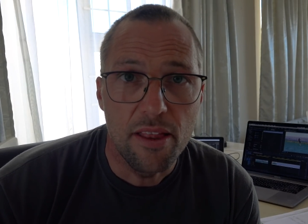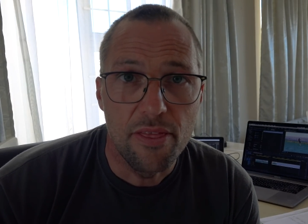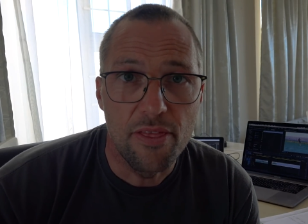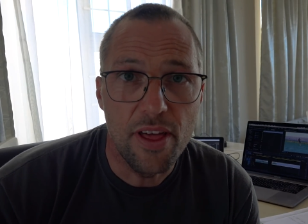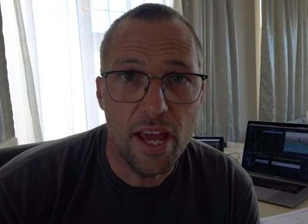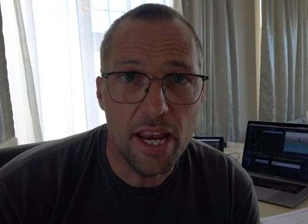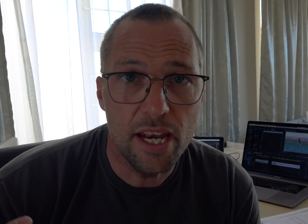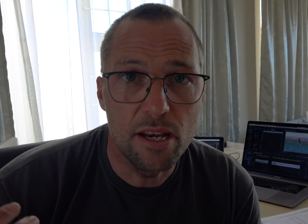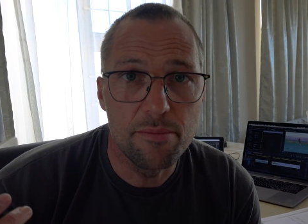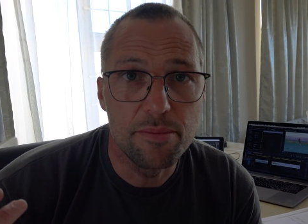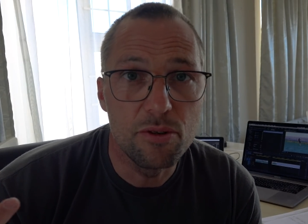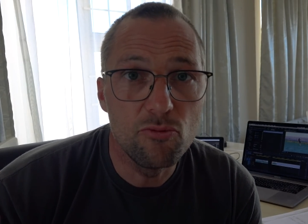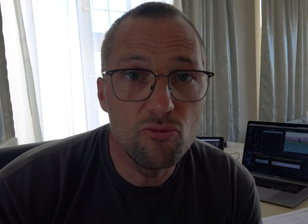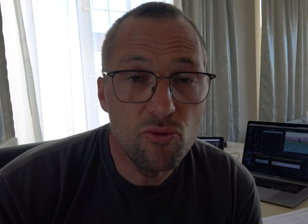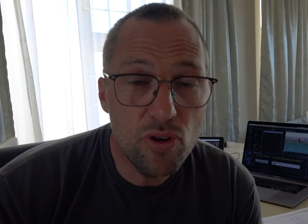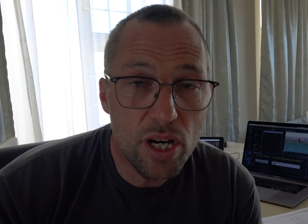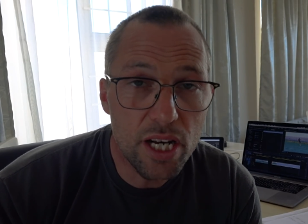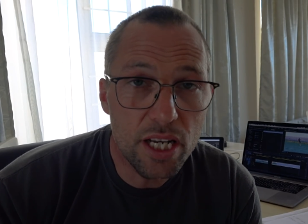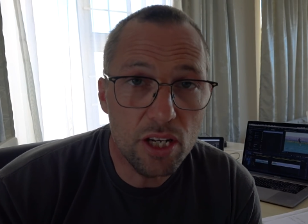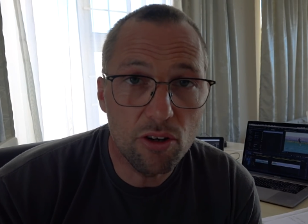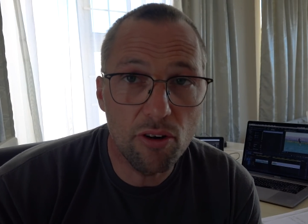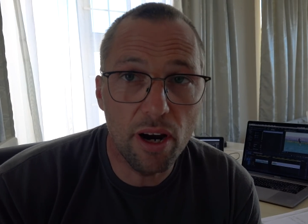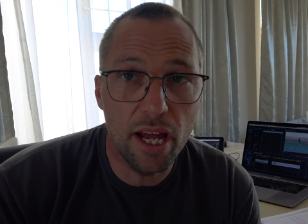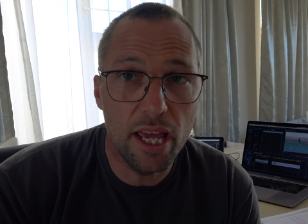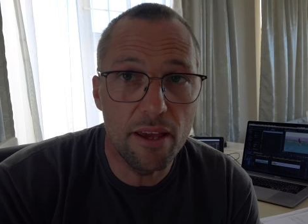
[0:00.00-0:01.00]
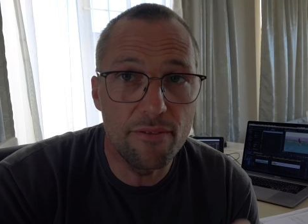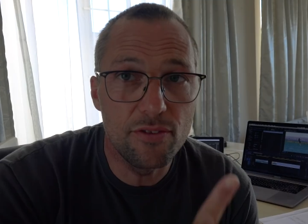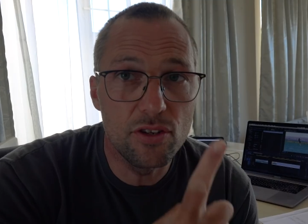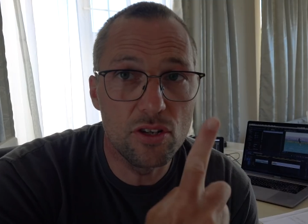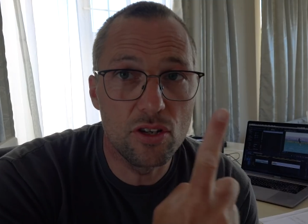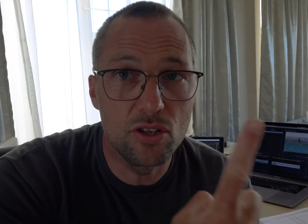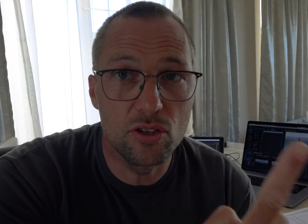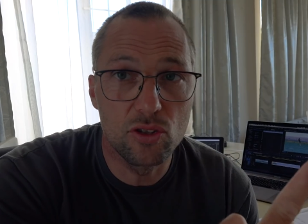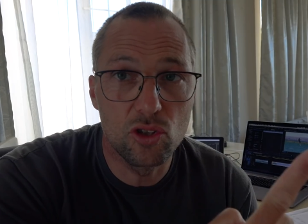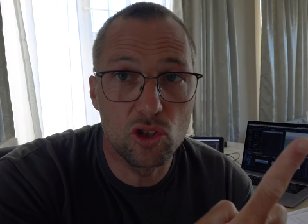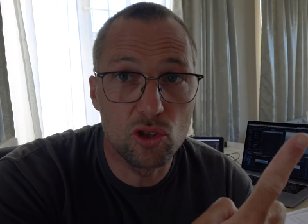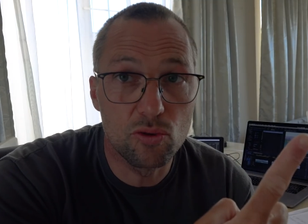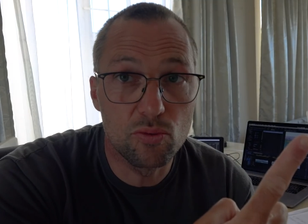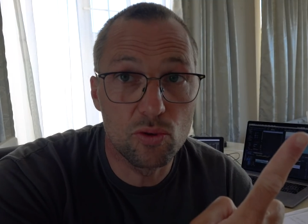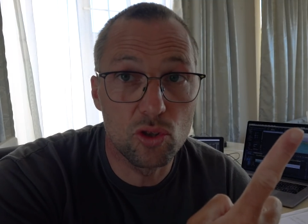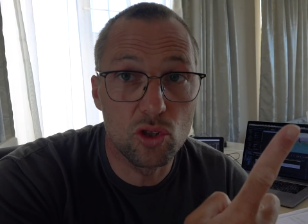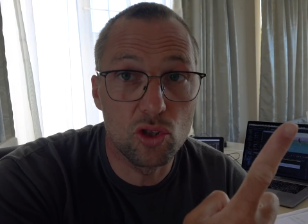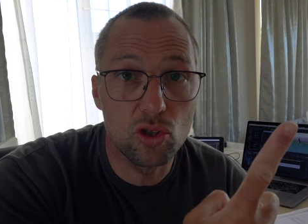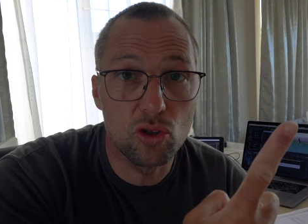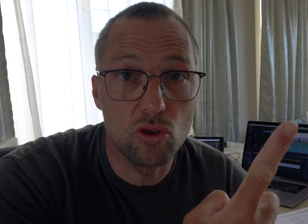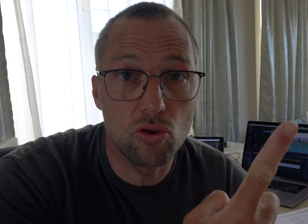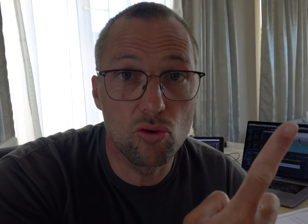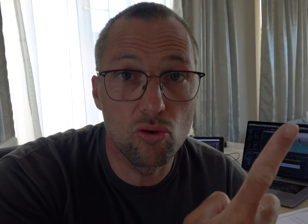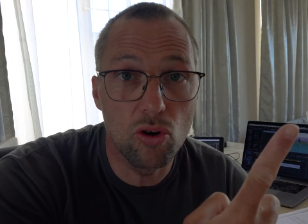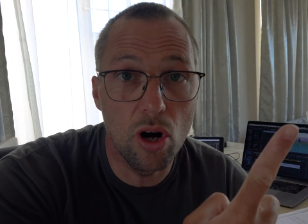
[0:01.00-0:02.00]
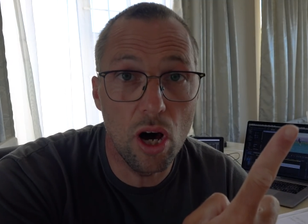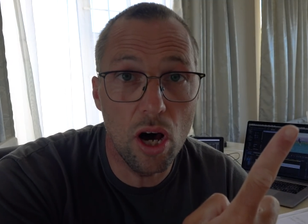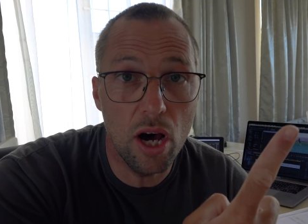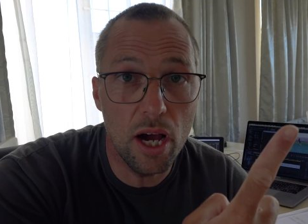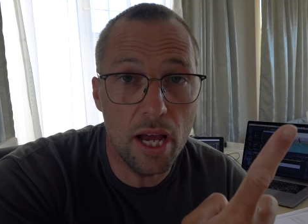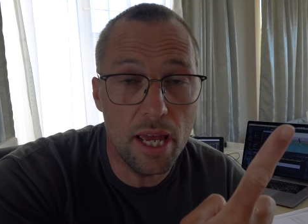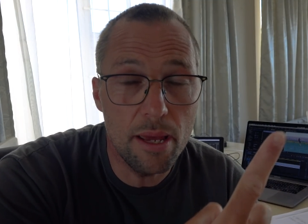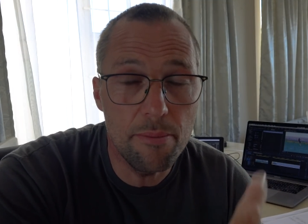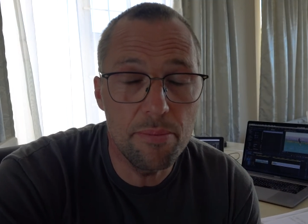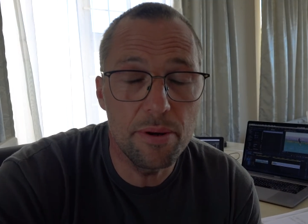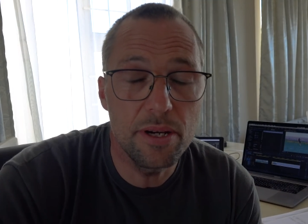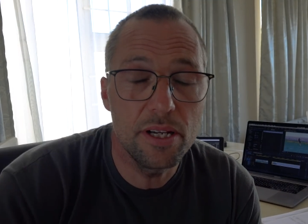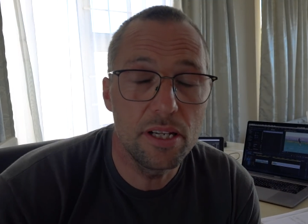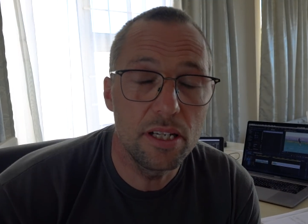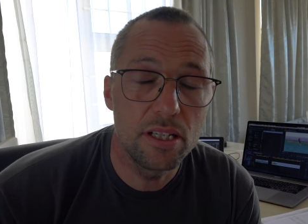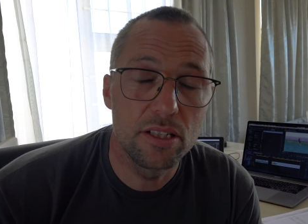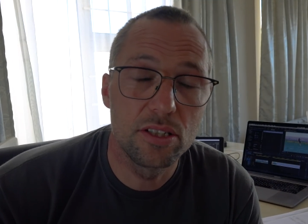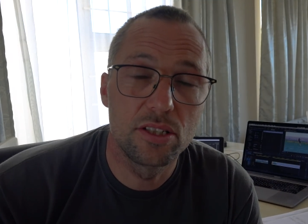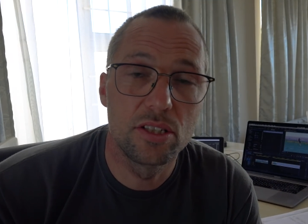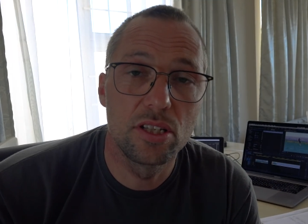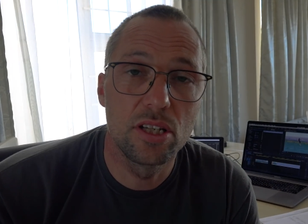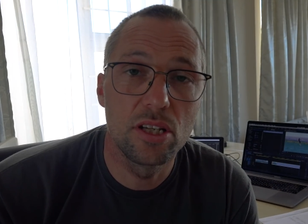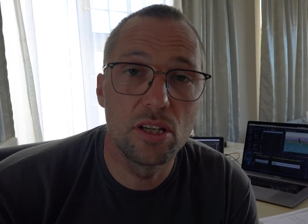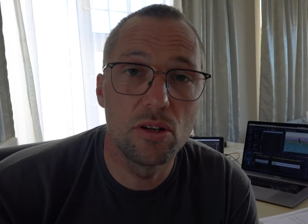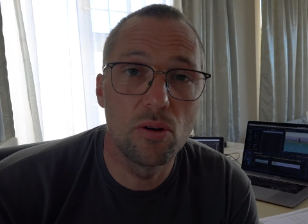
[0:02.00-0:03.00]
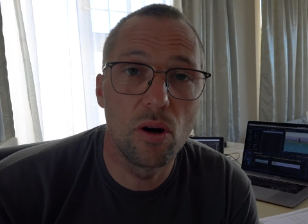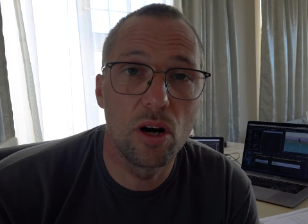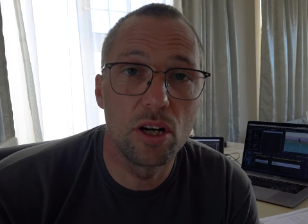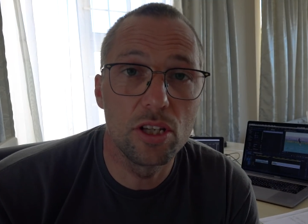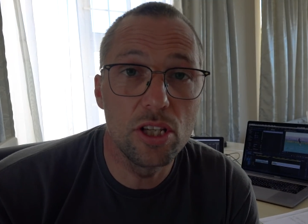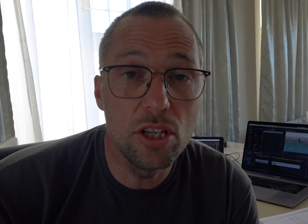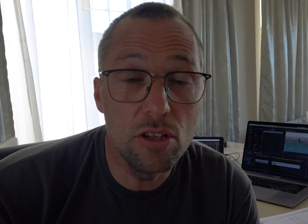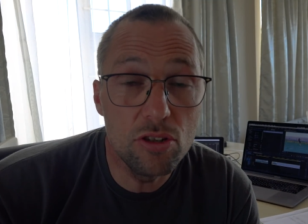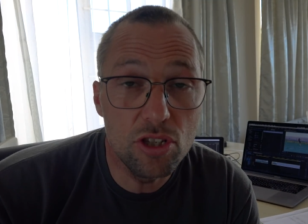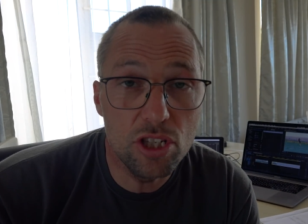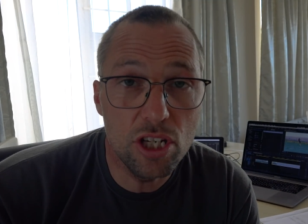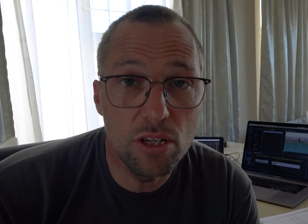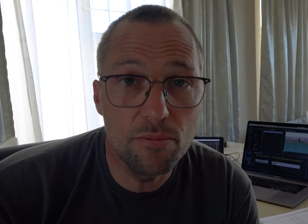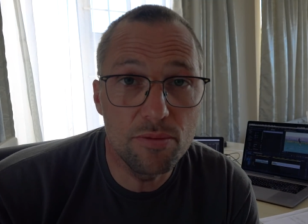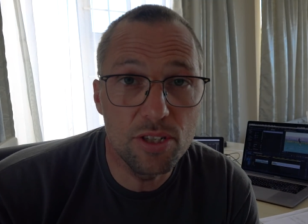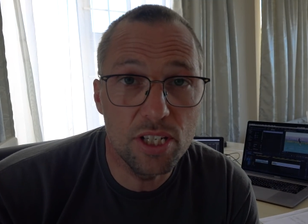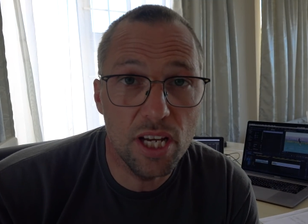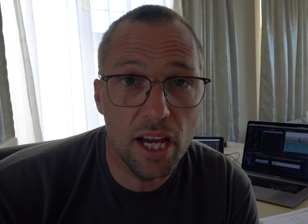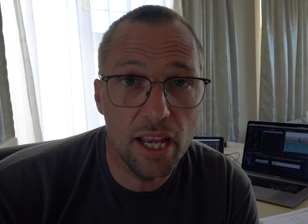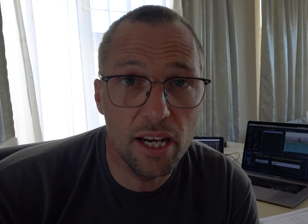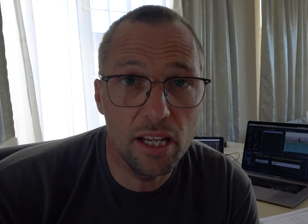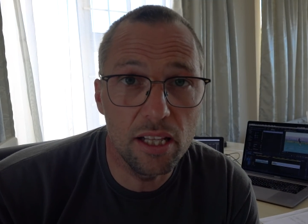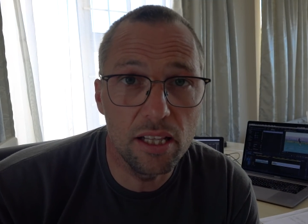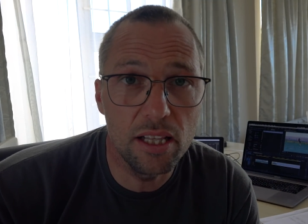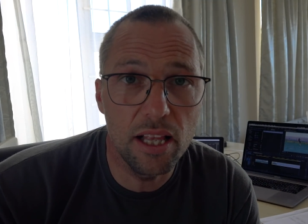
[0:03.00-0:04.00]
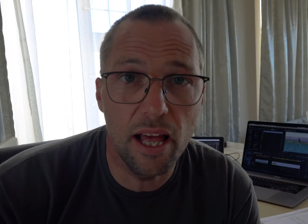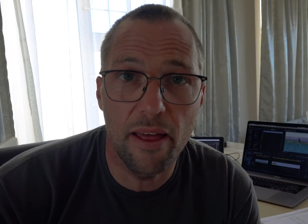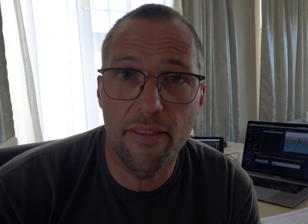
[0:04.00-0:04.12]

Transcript: then it'd be really great if you could subscribe to our YouTube channel,